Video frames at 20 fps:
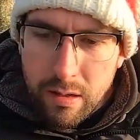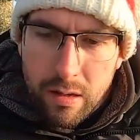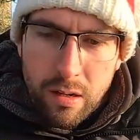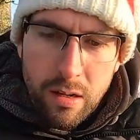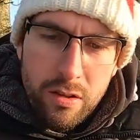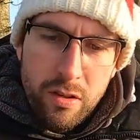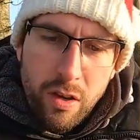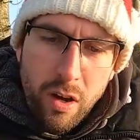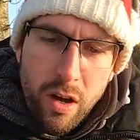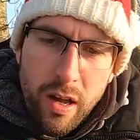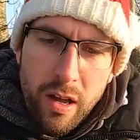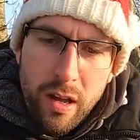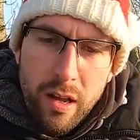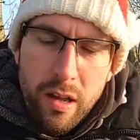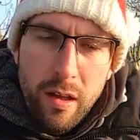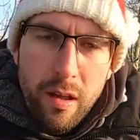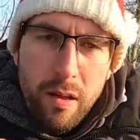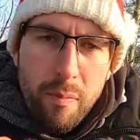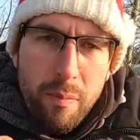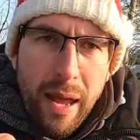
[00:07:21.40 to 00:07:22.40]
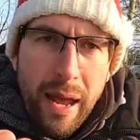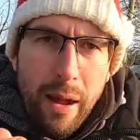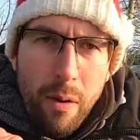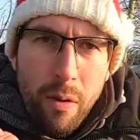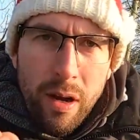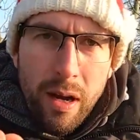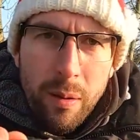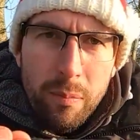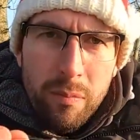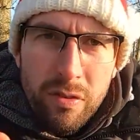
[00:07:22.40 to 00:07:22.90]
I tie a
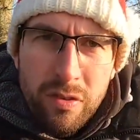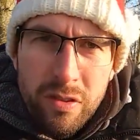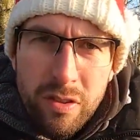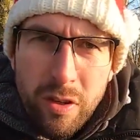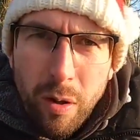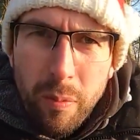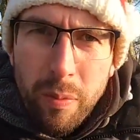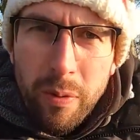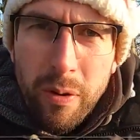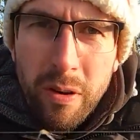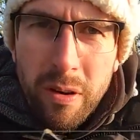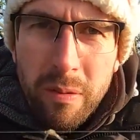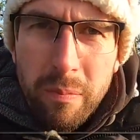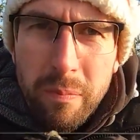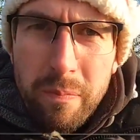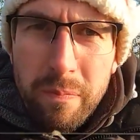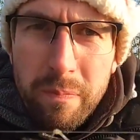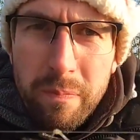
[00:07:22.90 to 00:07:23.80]
power gum stop knot,